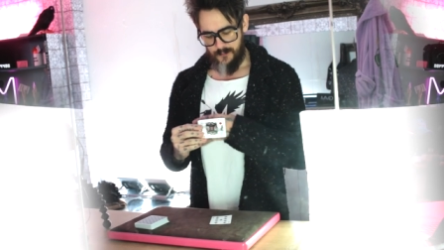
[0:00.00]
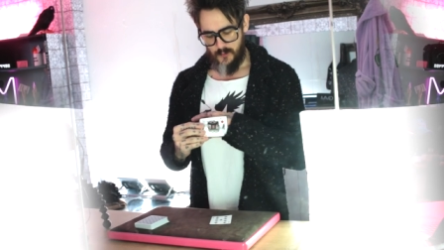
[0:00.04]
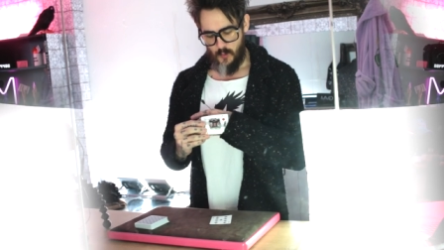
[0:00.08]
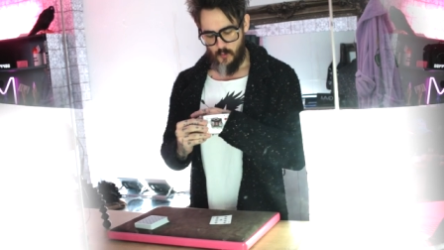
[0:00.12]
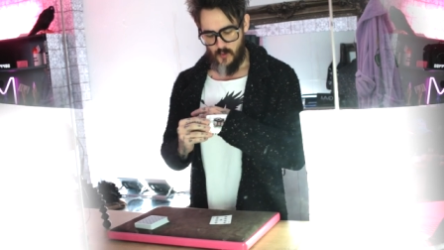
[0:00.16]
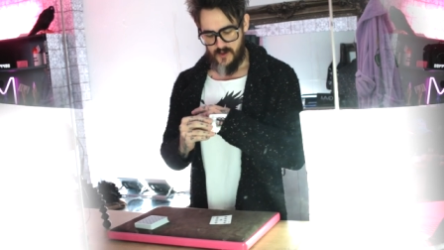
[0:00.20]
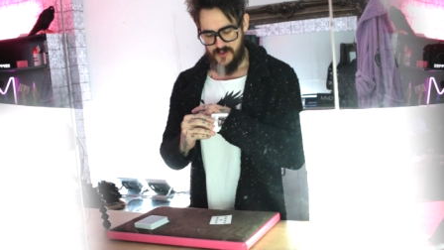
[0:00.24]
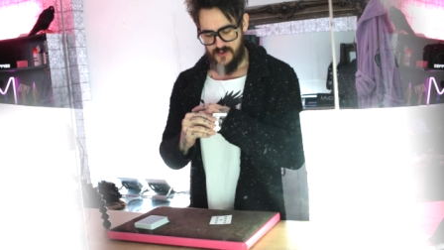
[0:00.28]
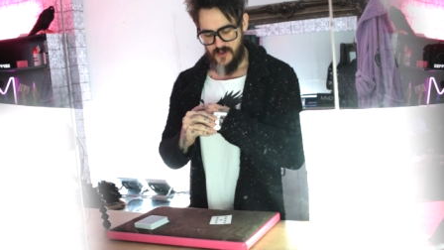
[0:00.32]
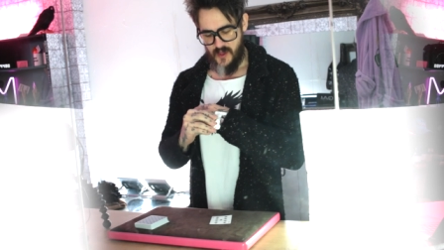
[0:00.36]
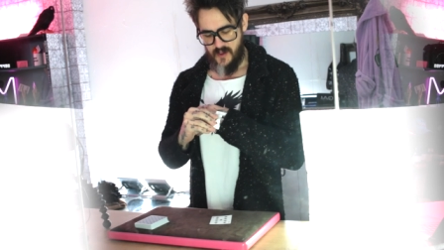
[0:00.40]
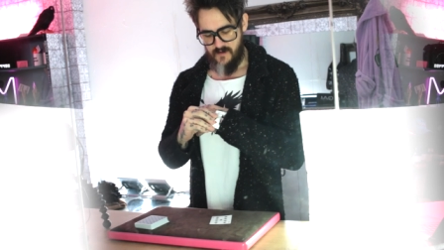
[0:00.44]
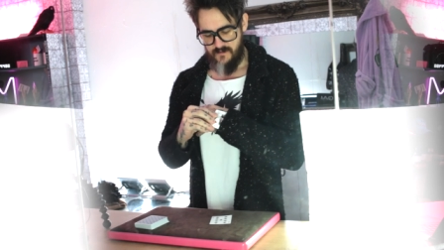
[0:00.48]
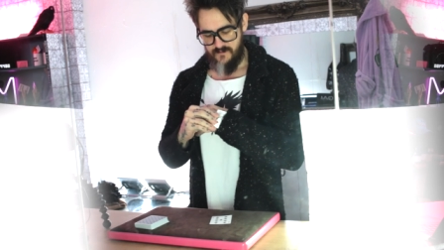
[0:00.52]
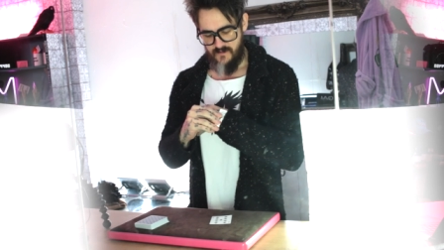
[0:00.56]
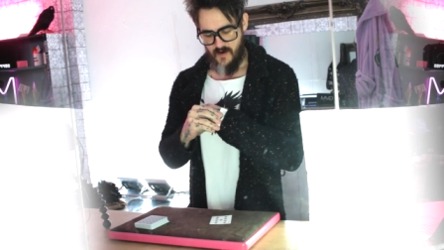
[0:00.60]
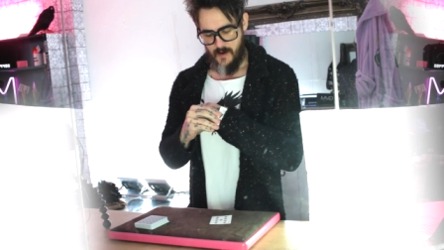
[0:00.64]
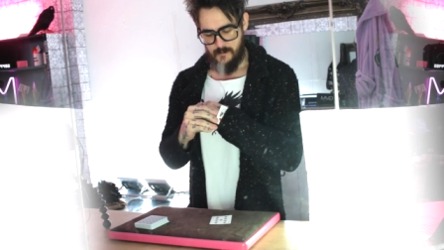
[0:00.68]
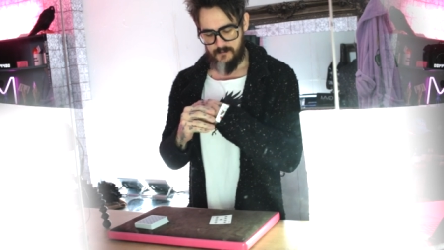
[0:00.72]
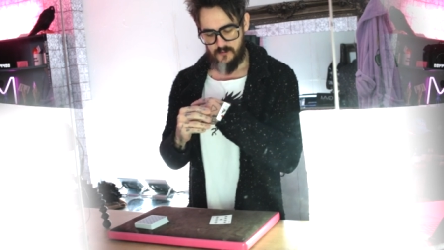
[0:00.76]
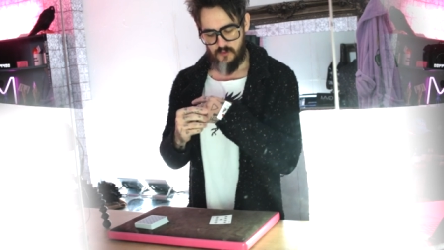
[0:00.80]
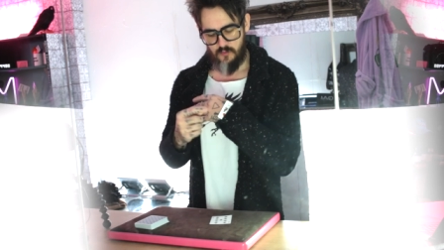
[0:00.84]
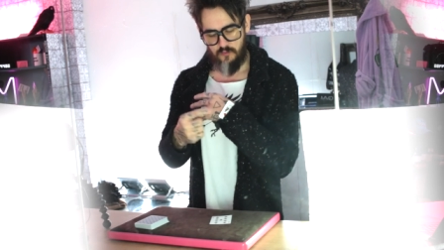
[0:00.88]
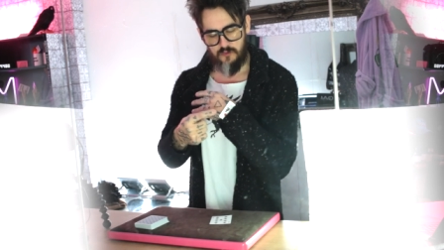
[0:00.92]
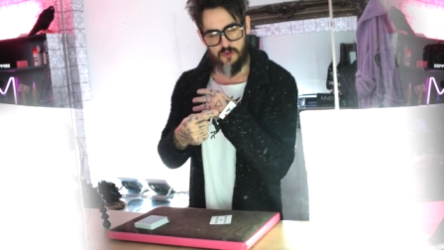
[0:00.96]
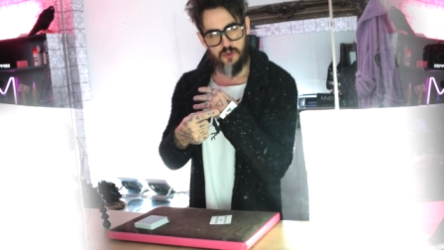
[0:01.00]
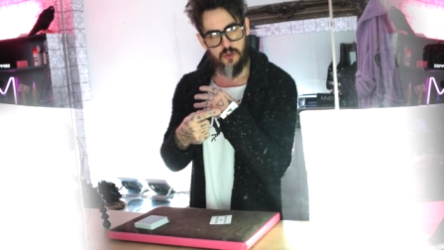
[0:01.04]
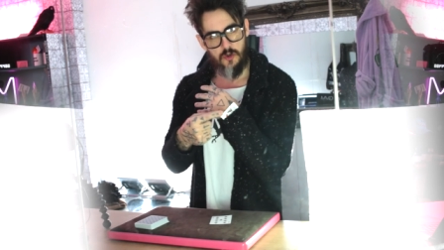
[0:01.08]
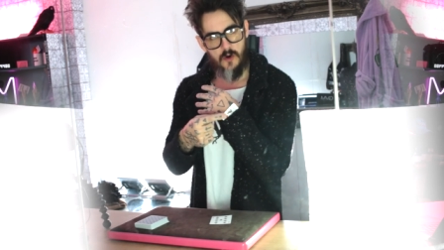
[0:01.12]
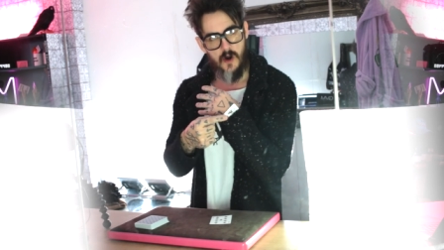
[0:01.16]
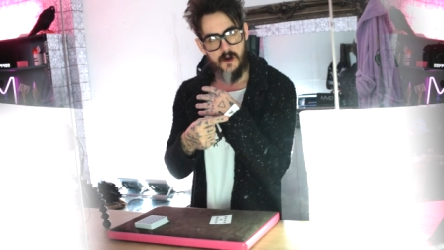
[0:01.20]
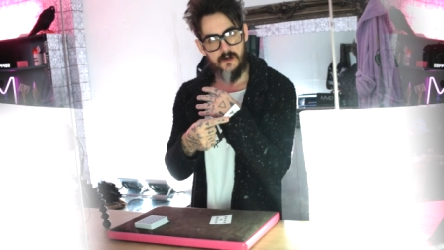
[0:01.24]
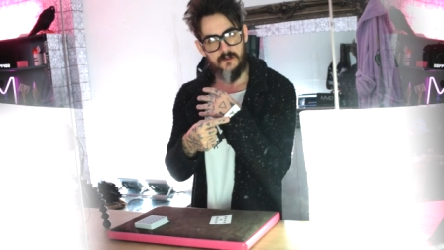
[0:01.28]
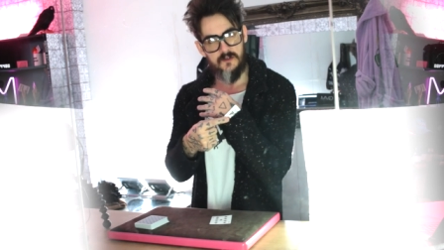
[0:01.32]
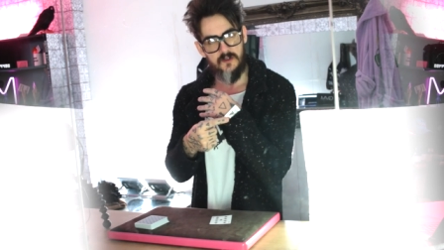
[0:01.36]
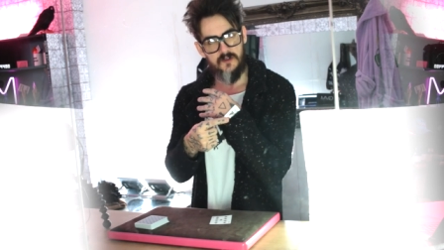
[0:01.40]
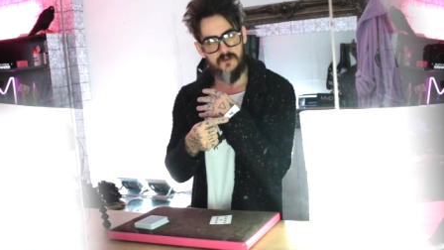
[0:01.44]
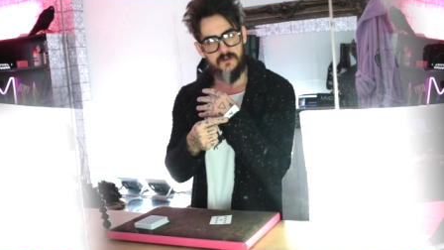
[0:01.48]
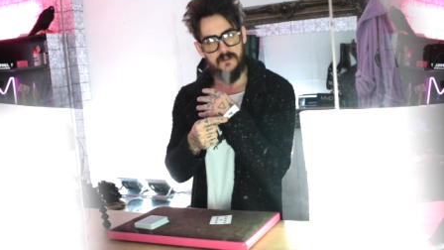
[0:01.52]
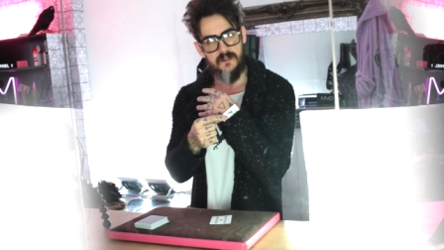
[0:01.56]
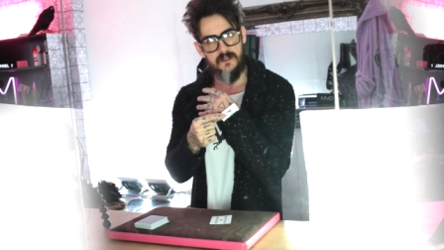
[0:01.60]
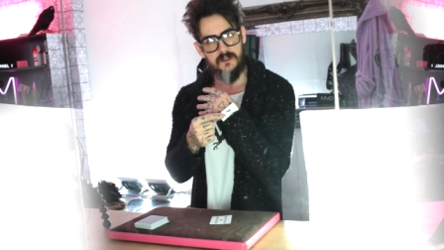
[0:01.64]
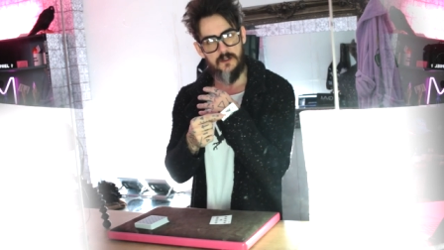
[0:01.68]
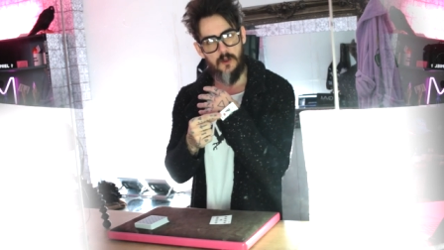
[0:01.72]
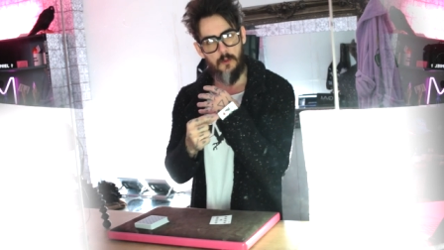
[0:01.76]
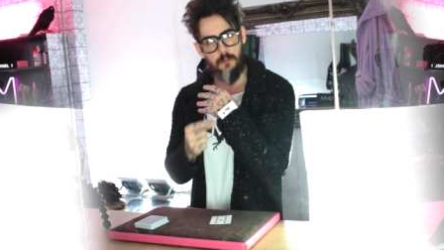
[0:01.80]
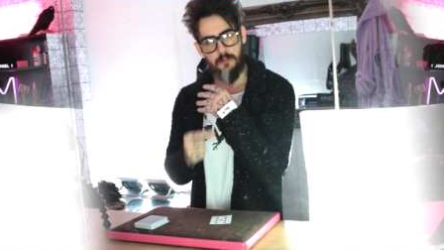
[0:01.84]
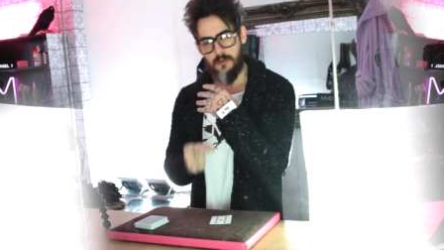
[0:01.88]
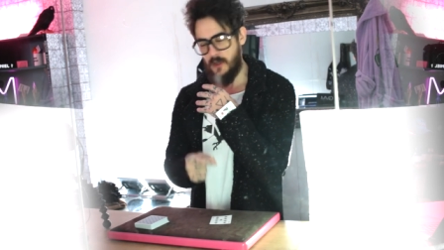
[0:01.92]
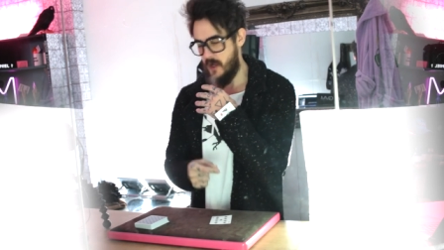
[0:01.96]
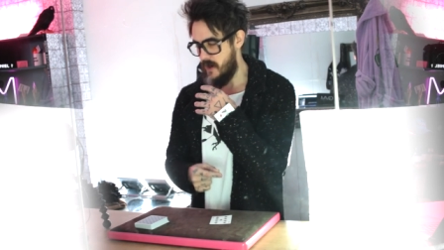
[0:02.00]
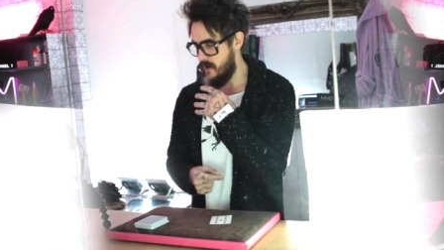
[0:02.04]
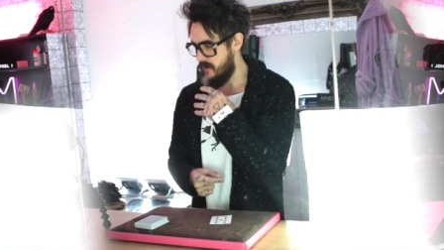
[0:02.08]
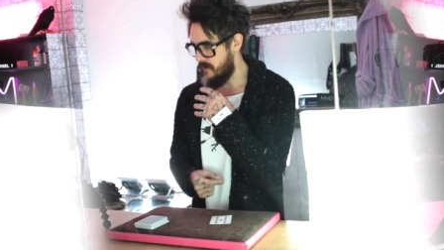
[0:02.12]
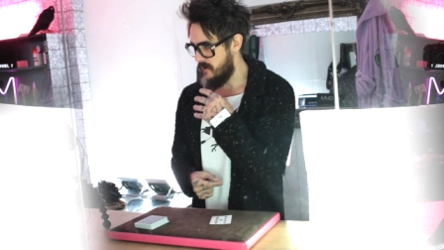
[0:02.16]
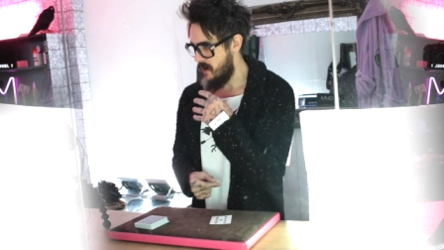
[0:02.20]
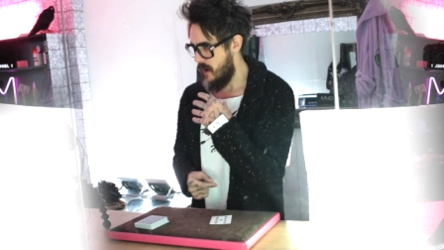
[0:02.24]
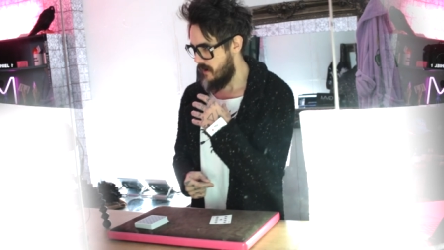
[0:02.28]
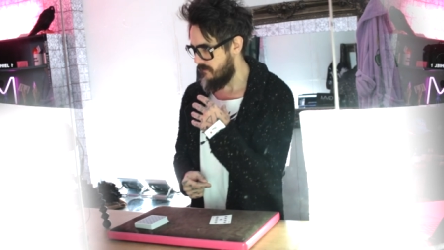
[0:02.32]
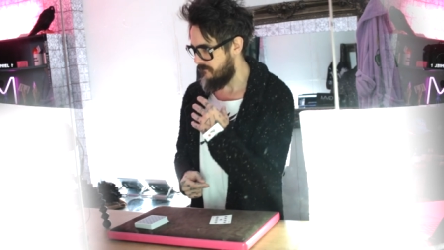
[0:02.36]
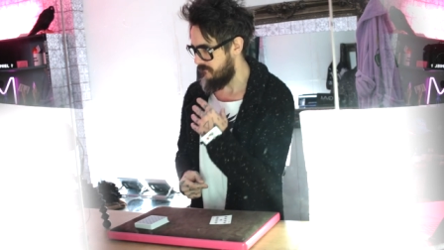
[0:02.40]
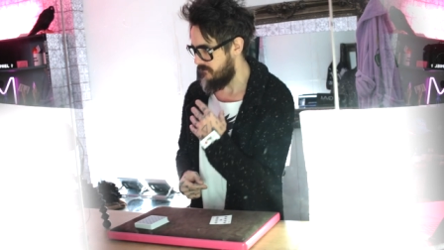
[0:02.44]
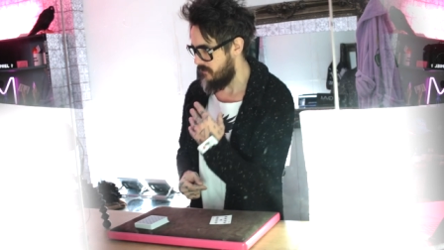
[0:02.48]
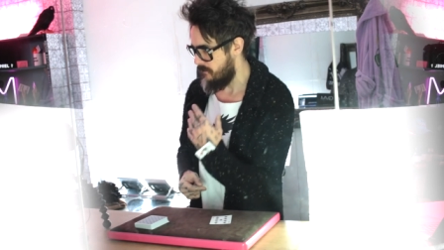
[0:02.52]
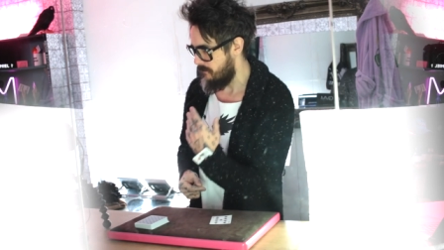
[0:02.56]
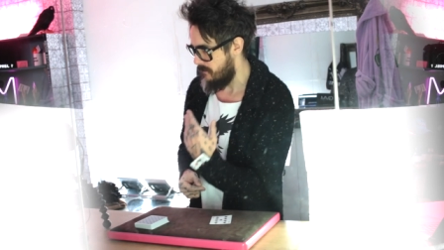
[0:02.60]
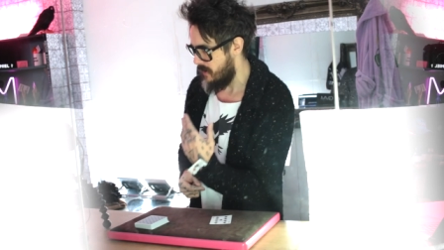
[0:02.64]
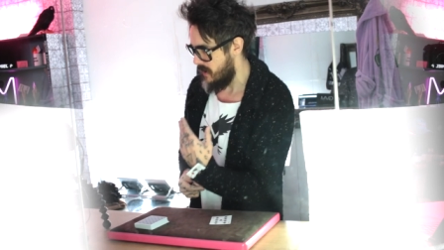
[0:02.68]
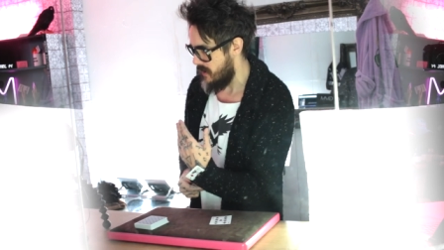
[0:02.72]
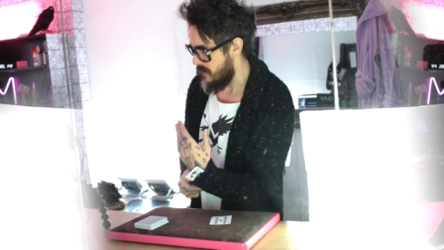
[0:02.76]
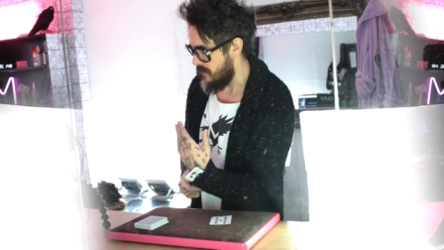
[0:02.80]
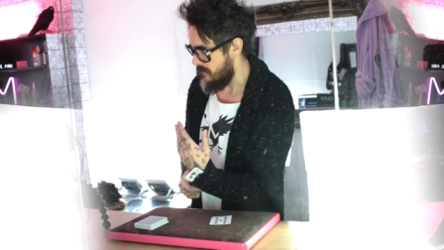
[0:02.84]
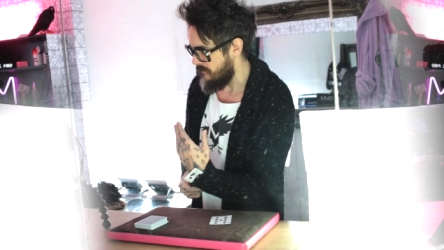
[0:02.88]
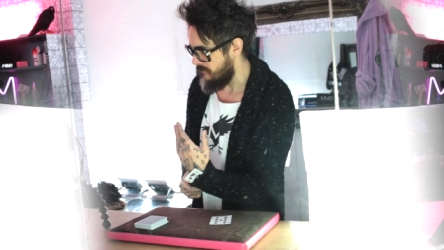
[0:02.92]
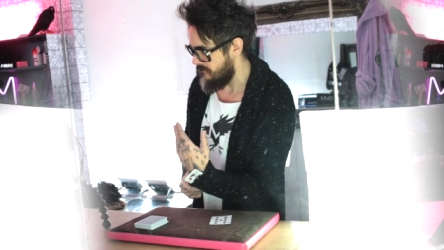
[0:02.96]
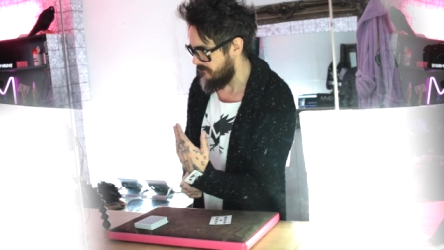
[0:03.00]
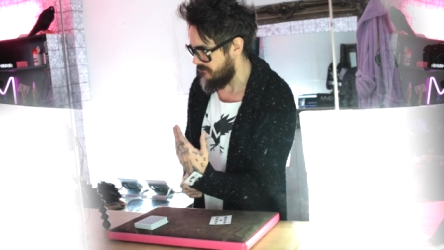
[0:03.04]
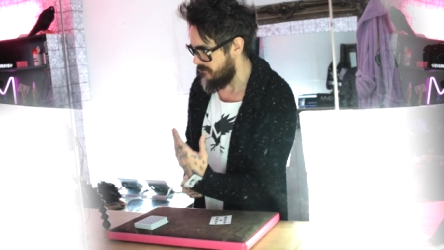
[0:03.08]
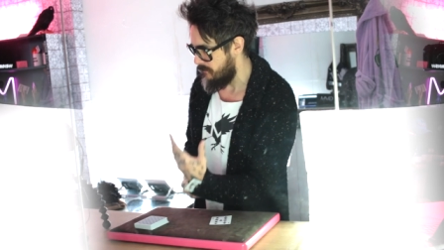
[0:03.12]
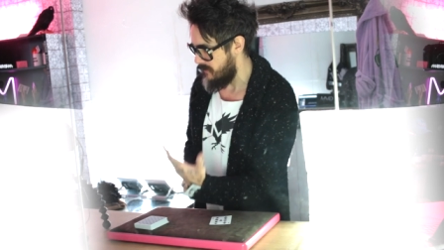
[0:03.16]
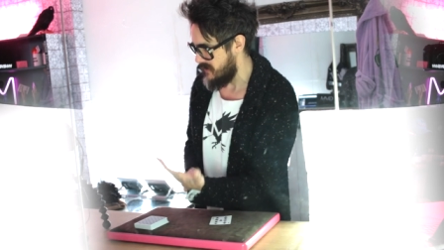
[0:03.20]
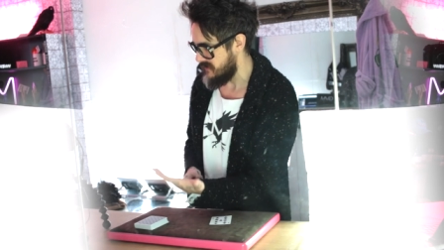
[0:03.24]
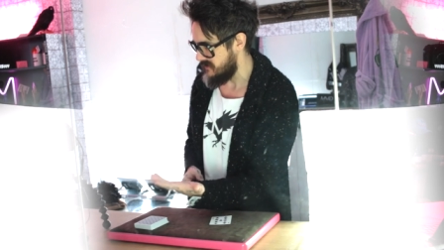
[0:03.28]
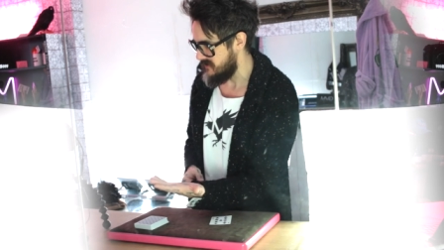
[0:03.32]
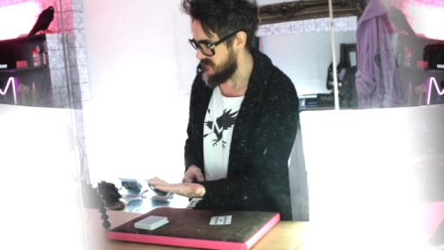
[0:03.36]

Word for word: when if I'm trying to deal a playing card from my from my